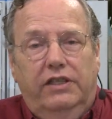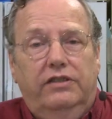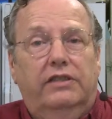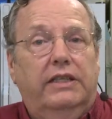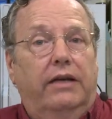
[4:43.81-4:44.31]
They
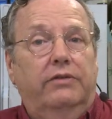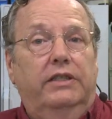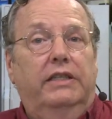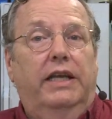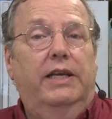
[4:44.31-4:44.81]
just count the
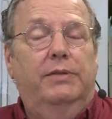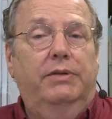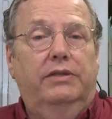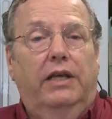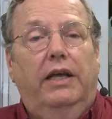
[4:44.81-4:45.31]

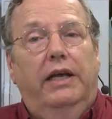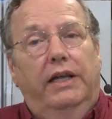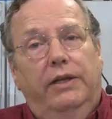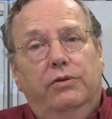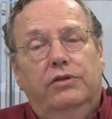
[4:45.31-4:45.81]
engagements,
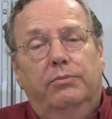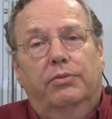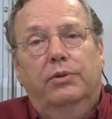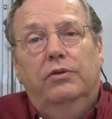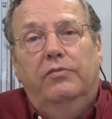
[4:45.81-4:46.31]
and those
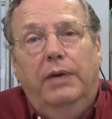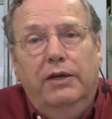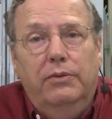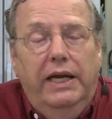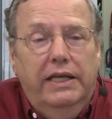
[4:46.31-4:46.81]
improve my
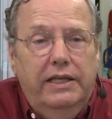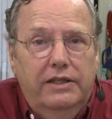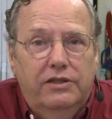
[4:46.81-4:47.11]
ranking.